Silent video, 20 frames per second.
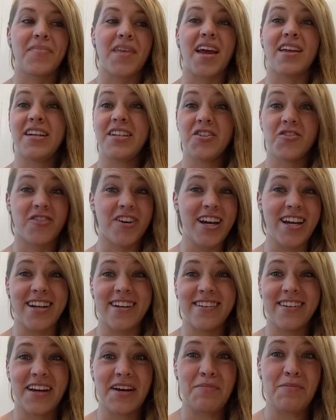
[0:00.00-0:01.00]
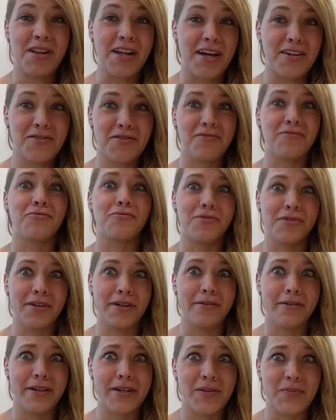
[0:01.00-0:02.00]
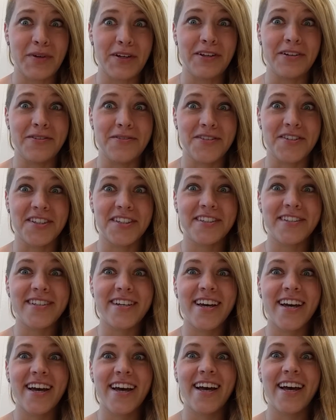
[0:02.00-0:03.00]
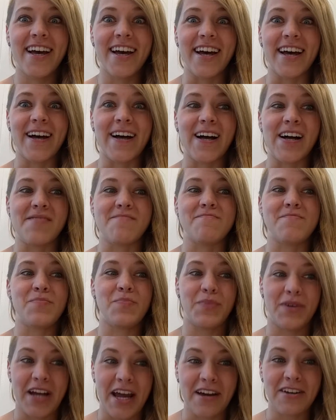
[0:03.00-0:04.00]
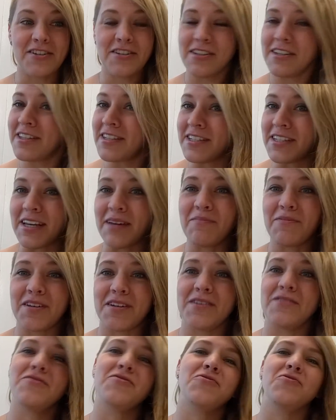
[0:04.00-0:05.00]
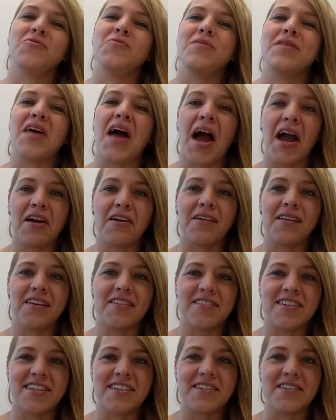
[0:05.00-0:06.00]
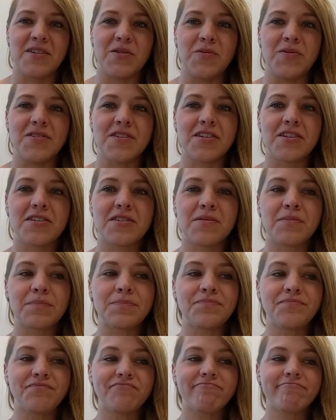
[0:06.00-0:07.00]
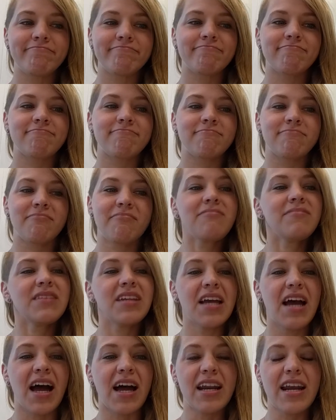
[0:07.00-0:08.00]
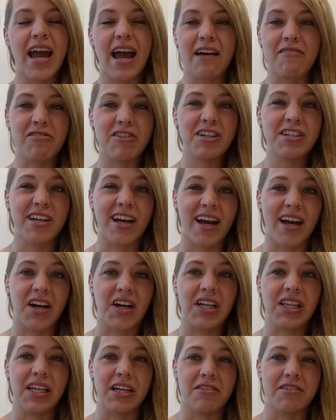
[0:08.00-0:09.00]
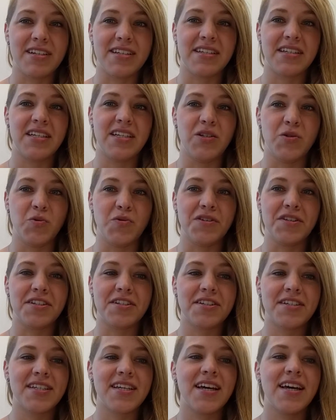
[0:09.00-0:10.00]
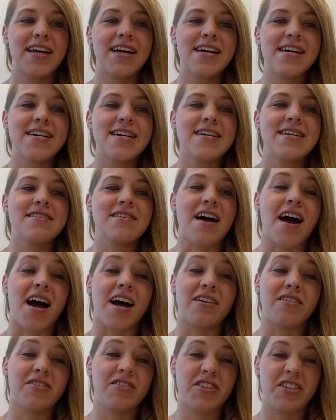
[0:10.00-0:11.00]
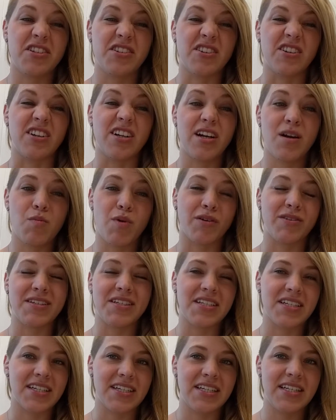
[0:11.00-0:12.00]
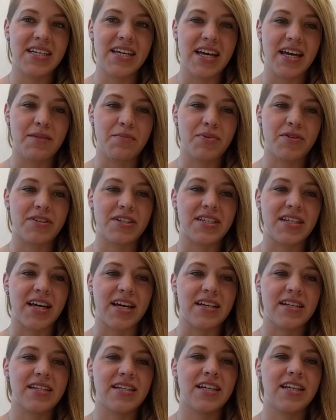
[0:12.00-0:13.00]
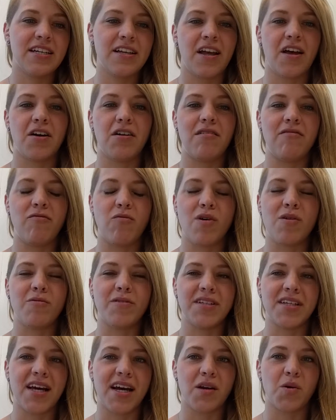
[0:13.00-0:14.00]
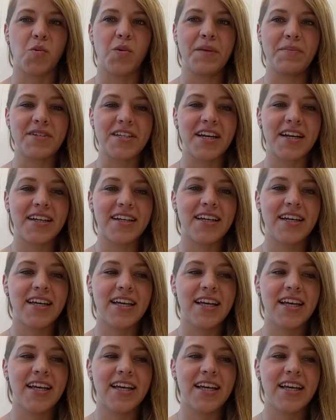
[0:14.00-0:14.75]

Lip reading: And that's great. I'm glad you have really, really smart users. But actually the same thing is true with higher literacy users. On average, higher literacy users understood about 68% of what was on a website.